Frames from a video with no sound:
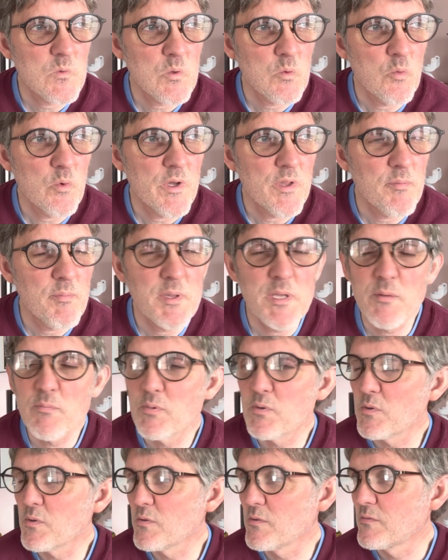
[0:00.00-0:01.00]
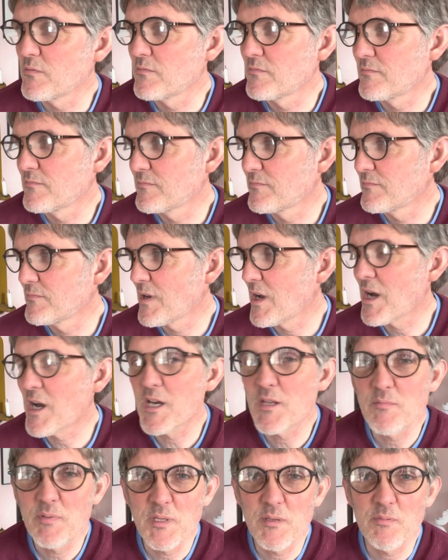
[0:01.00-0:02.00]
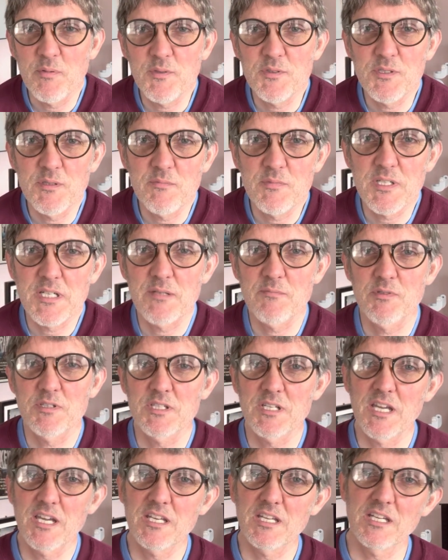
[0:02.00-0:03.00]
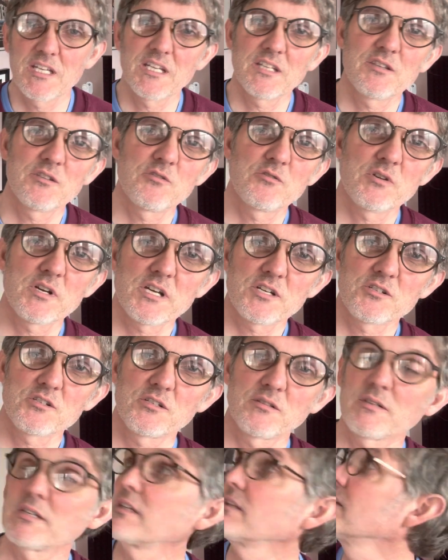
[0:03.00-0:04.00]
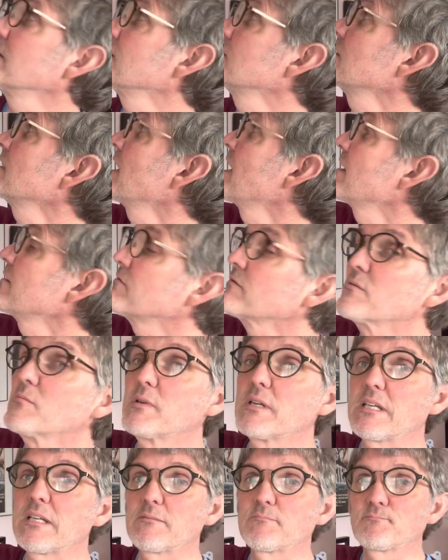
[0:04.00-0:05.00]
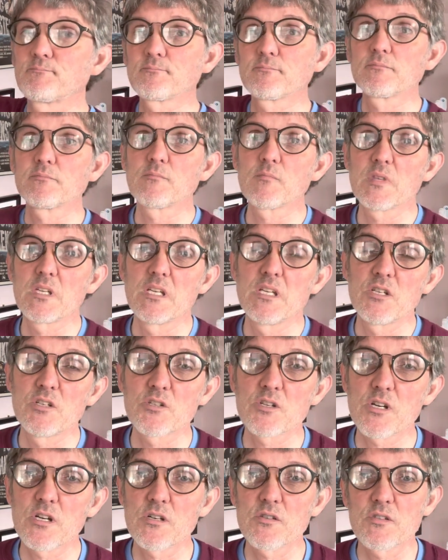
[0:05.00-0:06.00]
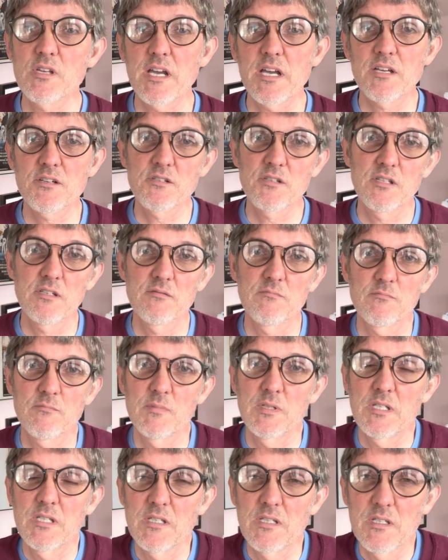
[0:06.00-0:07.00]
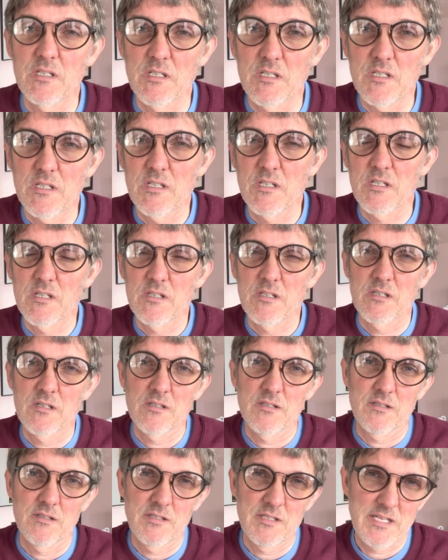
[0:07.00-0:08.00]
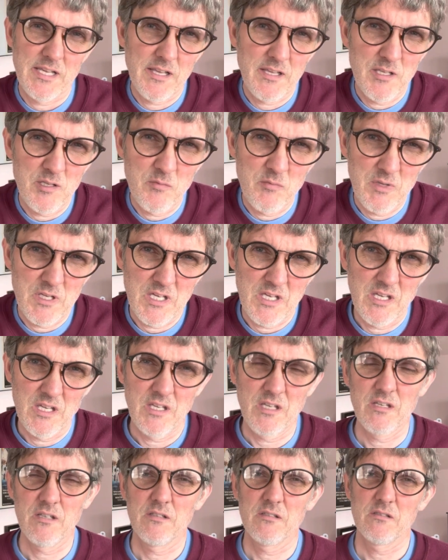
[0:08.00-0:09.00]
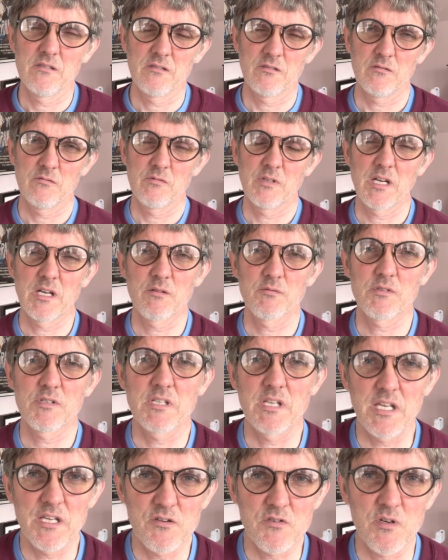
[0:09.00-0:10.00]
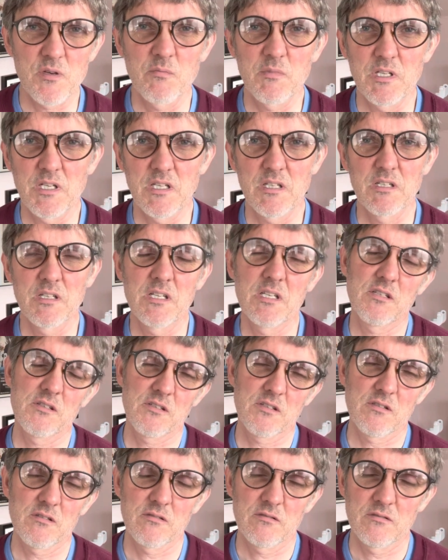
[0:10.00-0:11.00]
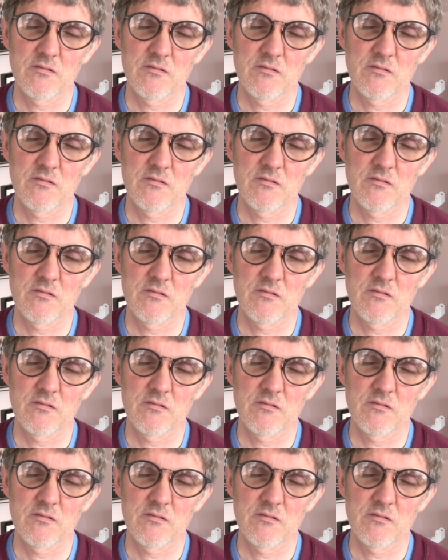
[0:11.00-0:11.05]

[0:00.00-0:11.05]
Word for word: with people, odd people sometimes standing at the direction, like this guy for me, Charles Ashanin, telling me when I was daydreaming in his